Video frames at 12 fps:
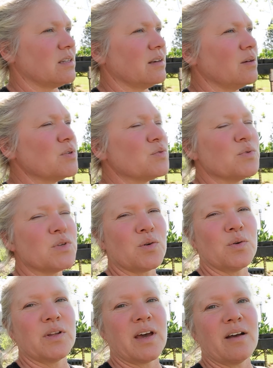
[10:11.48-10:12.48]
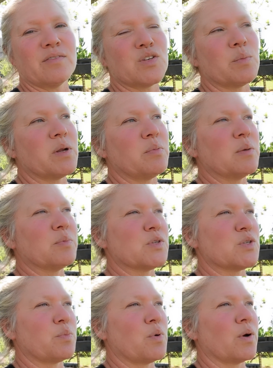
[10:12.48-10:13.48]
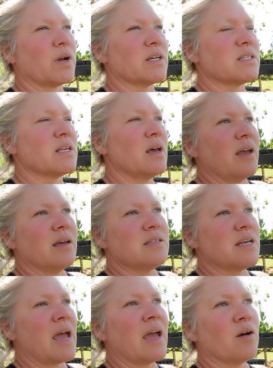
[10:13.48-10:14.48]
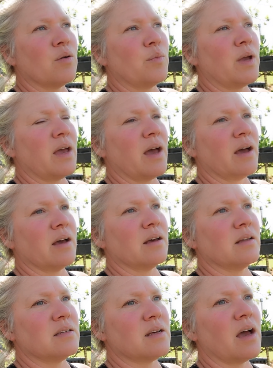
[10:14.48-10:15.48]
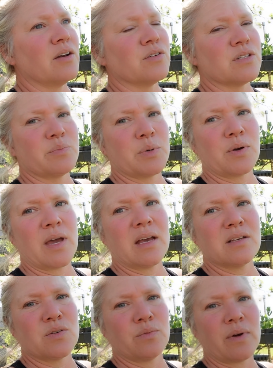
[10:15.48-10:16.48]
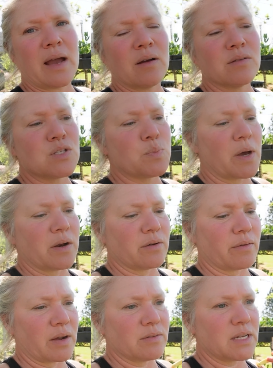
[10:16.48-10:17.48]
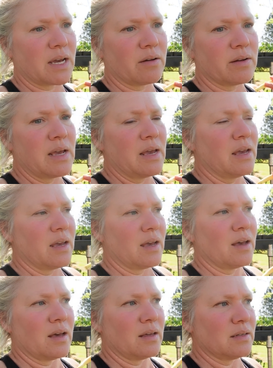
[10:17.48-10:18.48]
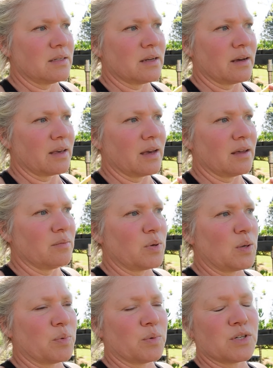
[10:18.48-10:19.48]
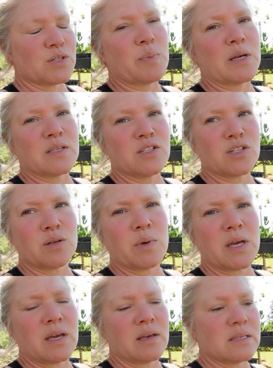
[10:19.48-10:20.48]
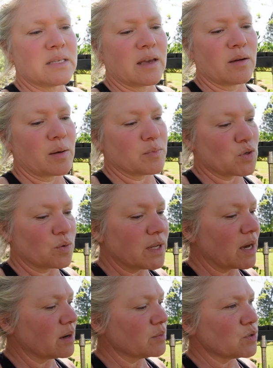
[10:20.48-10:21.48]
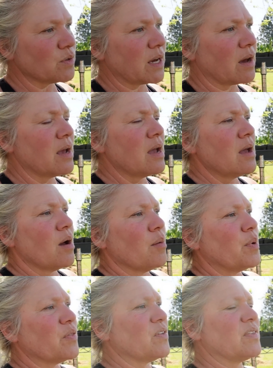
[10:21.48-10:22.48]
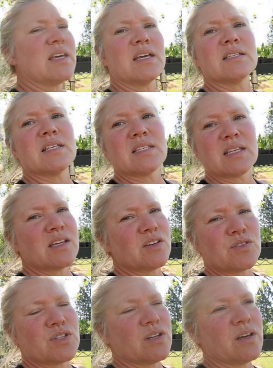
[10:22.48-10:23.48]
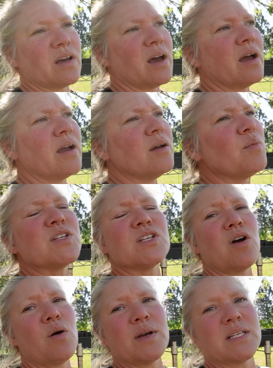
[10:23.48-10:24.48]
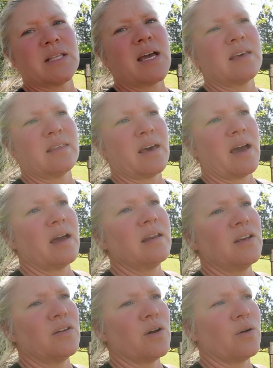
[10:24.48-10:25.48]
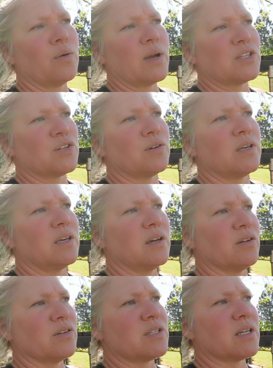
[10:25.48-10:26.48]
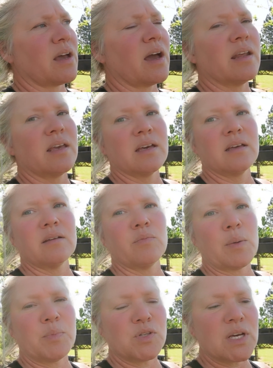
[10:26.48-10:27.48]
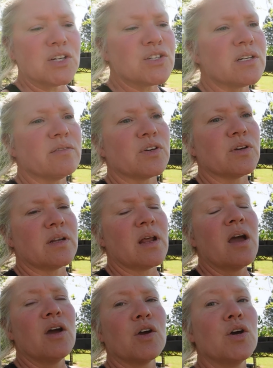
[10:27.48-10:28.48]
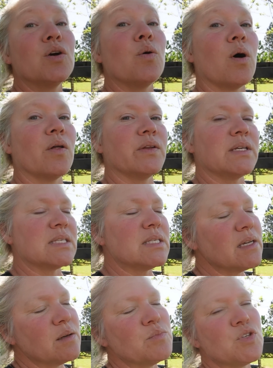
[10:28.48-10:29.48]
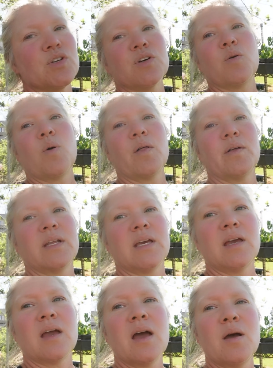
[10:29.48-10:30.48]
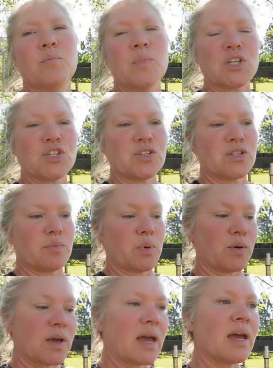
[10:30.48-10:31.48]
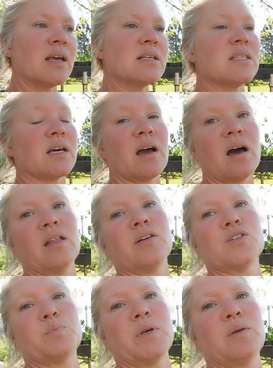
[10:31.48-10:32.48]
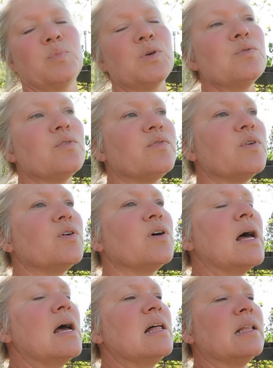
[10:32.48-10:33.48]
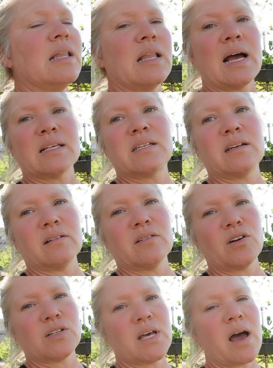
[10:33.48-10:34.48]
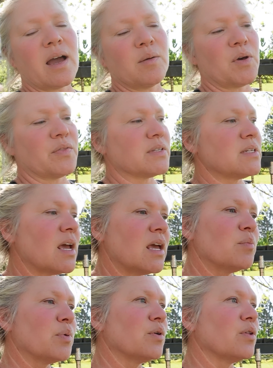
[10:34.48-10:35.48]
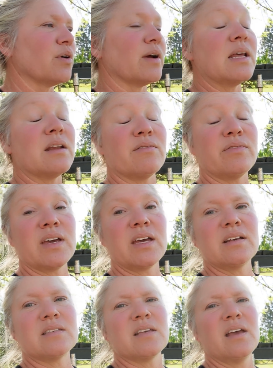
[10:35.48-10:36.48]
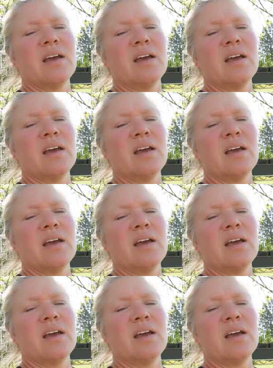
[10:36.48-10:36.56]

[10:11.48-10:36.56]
really cool to have so many people support us. In town, we had hundreds of bouquets spotted around town. And again, people were just messaging me saying, I'm sold out, I'm sold out. But the thing is it wasn't always like that. You know, it took years to kind of get a reputation of good quality stems, good quality mixtures of bouquets, the colors being beautiful, lasting a long time on the table or in a vase.